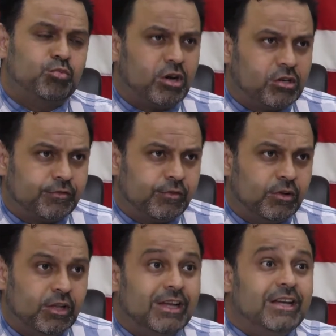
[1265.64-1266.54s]

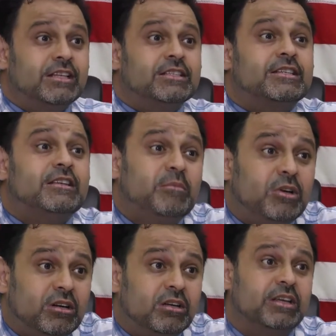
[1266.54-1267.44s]
wonderful.
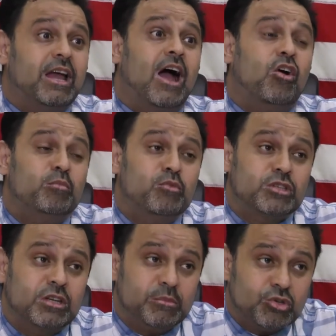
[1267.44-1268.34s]
Similarly, our
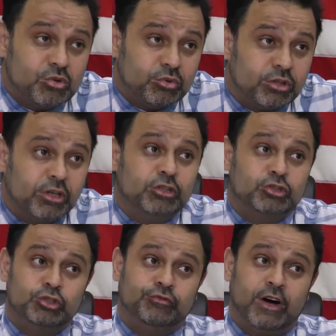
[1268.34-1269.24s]
Muslim youth
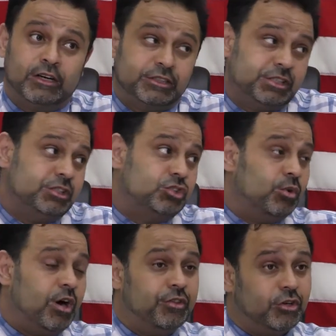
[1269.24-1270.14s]
should volunteer
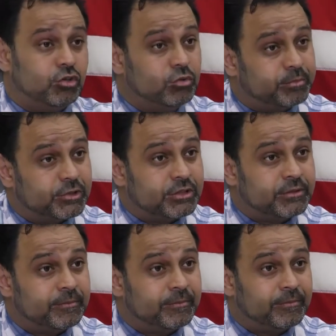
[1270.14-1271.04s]
to other groups.
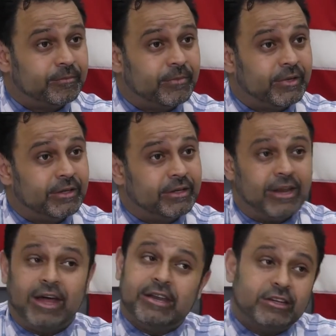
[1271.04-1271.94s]

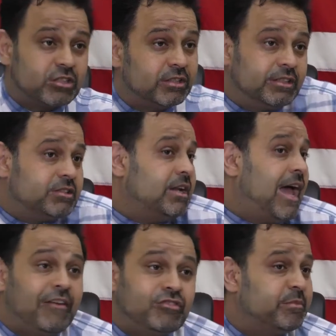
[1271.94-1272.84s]
Not necessarily, it doesn't
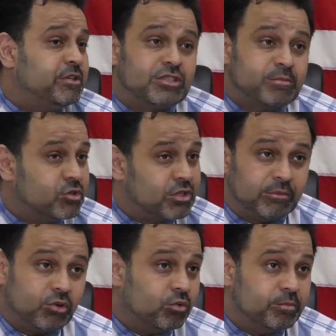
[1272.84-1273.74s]
have to be just
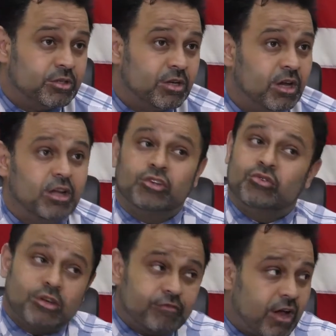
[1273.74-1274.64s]
Muslim groups.
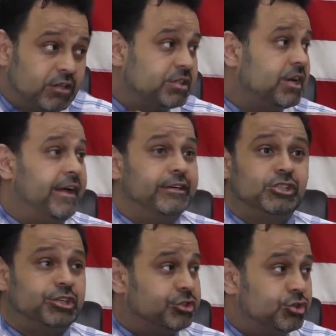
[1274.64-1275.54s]
You can volunteer at a
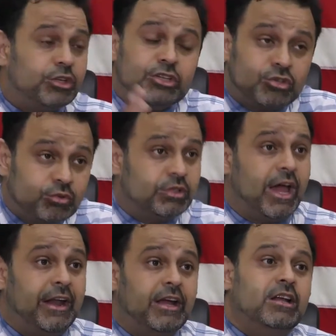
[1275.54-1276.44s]
church. You can do
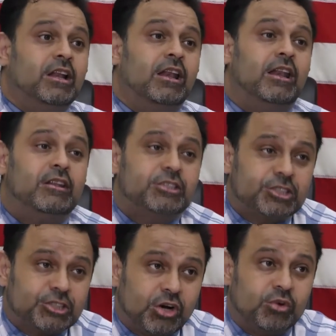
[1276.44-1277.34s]
that.
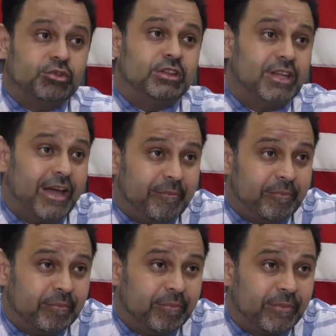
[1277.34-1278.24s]
Show
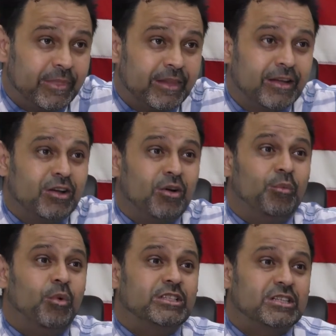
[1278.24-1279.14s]
them
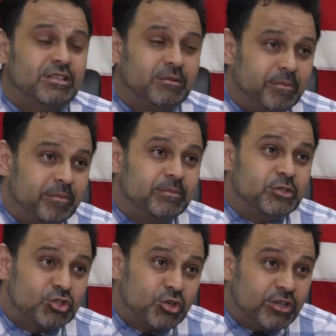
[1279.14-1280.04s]
what's the
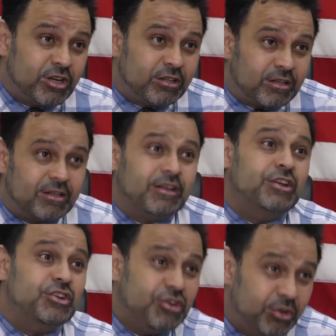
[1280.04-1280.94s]
sunnah
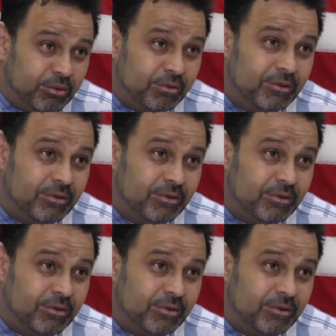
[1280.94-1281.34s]
in you.